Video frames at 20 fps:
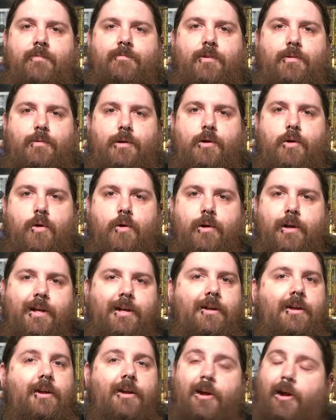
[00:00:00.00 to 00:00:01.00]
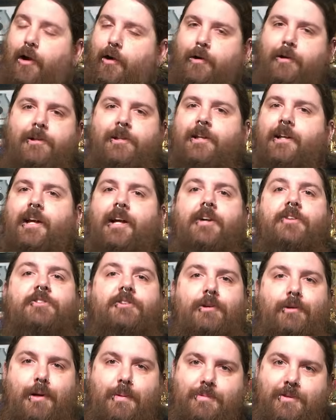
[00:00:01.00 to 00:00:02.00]
for recording or anything else
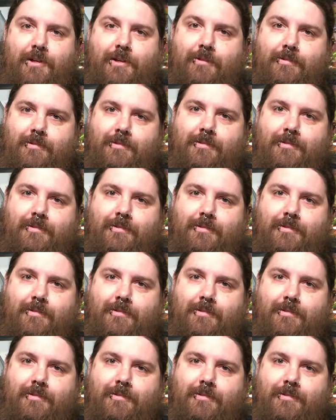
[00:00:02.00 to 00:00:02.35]
you're up to.